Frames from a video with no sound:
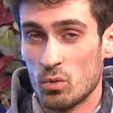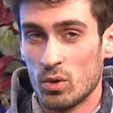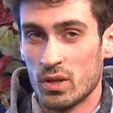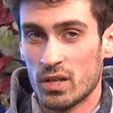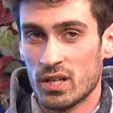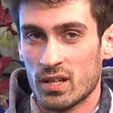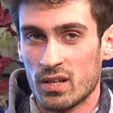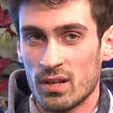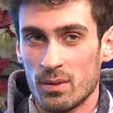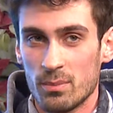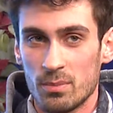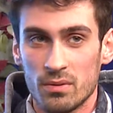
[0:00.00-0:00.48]
won
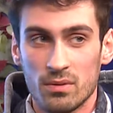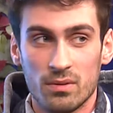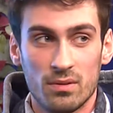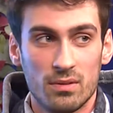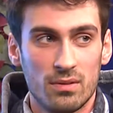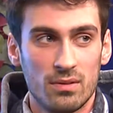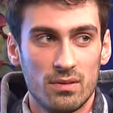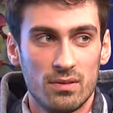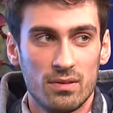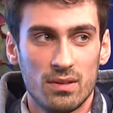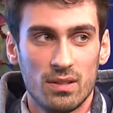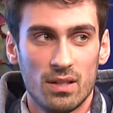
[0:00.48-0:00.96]
a couple.
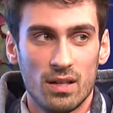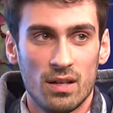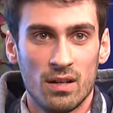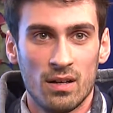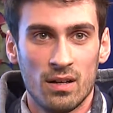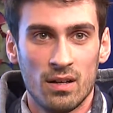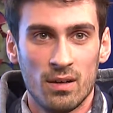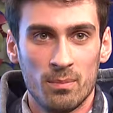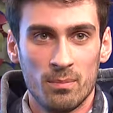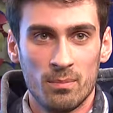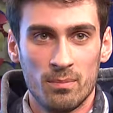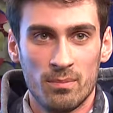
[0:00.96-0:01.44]

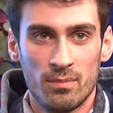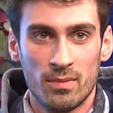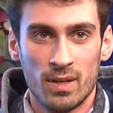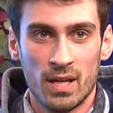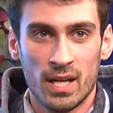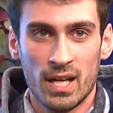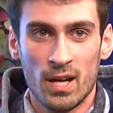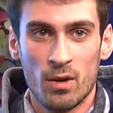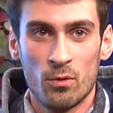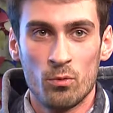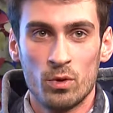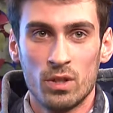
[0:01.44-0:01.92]
I
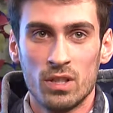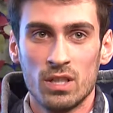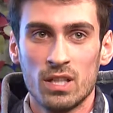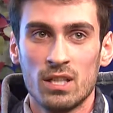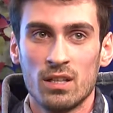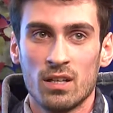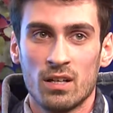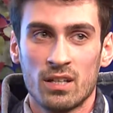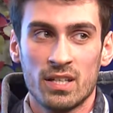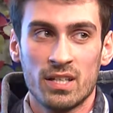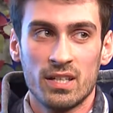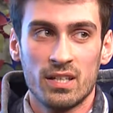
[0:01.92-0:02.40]
got really
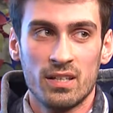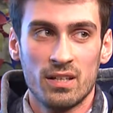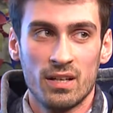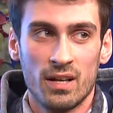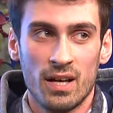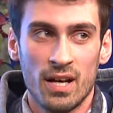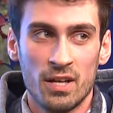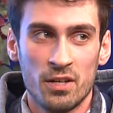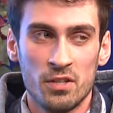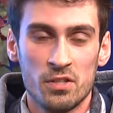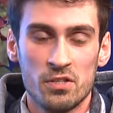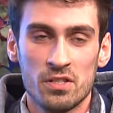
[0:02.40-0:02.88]
lucky.
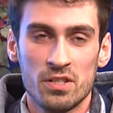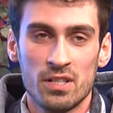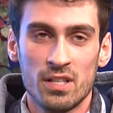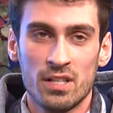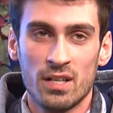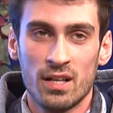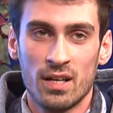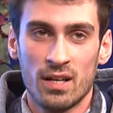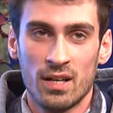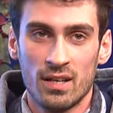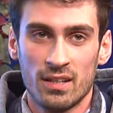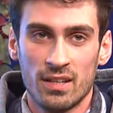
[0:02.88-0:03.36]
I usually,
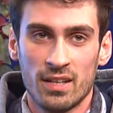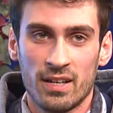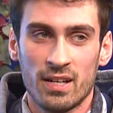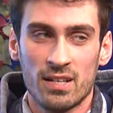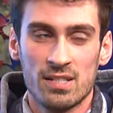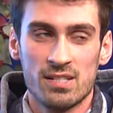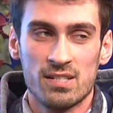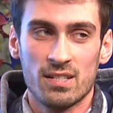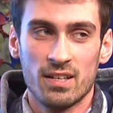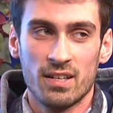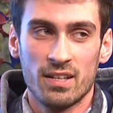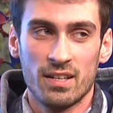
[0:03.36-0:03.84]
like I
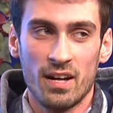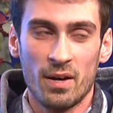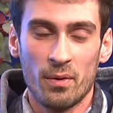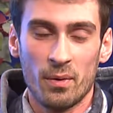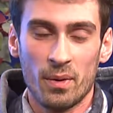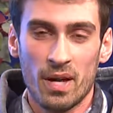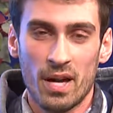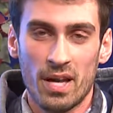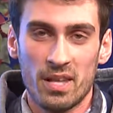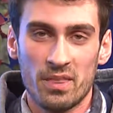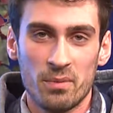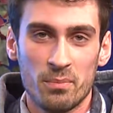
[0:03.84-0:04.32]
said, I would
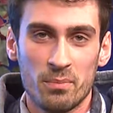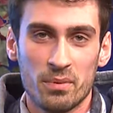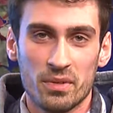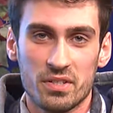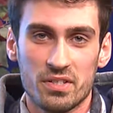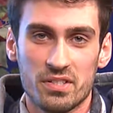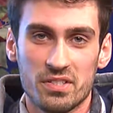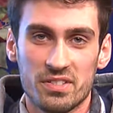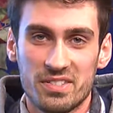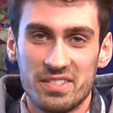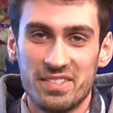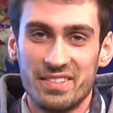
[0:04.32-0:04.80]
hide in the
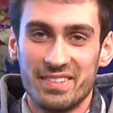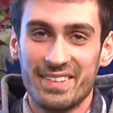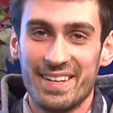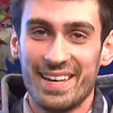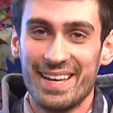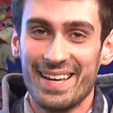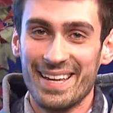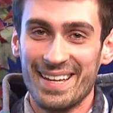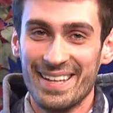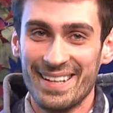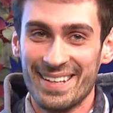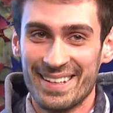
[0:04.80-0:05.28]
bushes
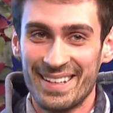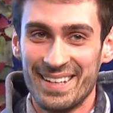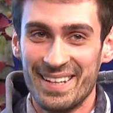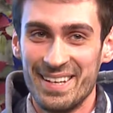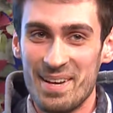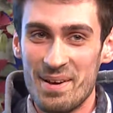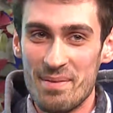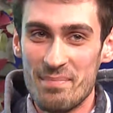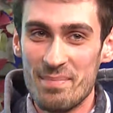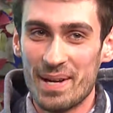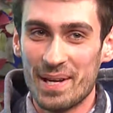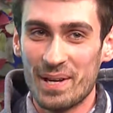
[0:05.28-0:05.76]
and
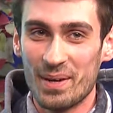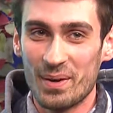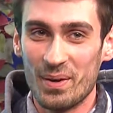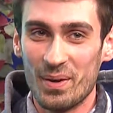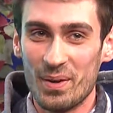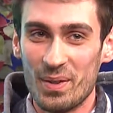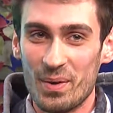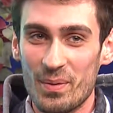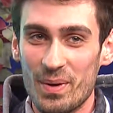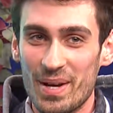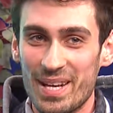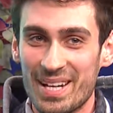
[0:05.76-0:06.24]
make it
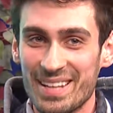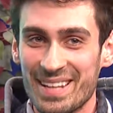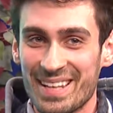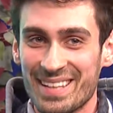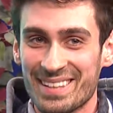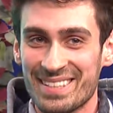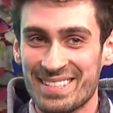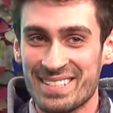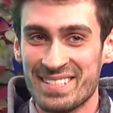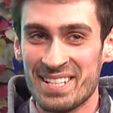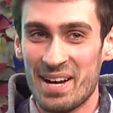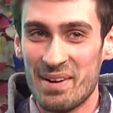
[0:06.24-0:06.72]
all the way to like
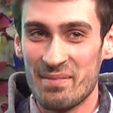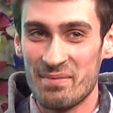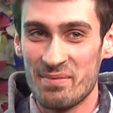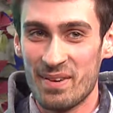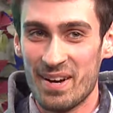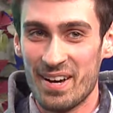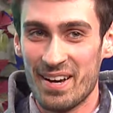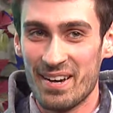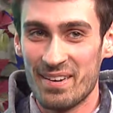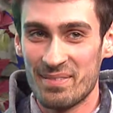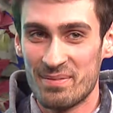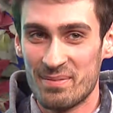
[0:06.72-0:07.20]
the top
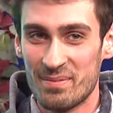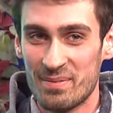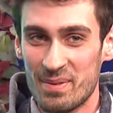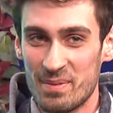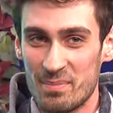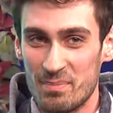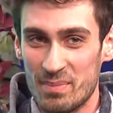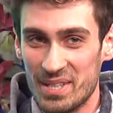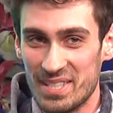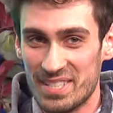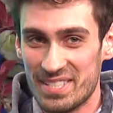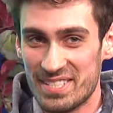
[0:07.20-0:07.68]
5.
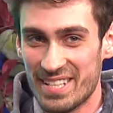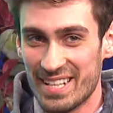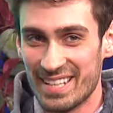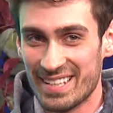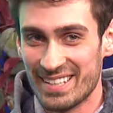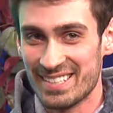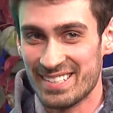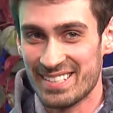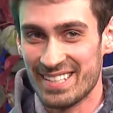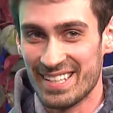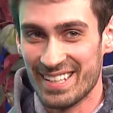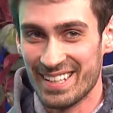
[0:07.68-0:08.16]
Braden shaking
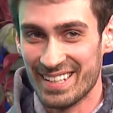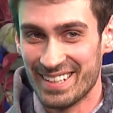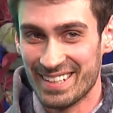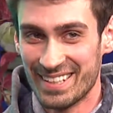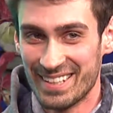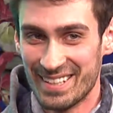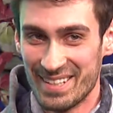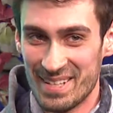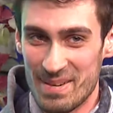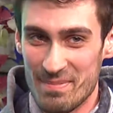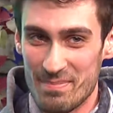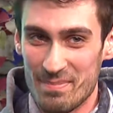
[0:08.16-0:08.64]
his head,
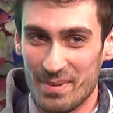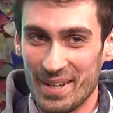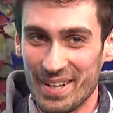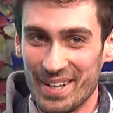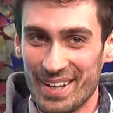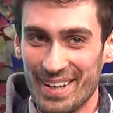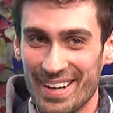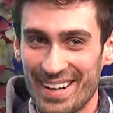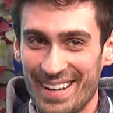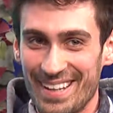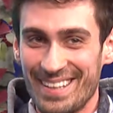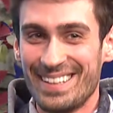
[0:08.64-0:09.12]
but
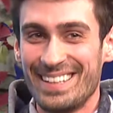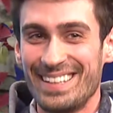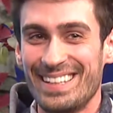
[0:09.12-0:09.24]
I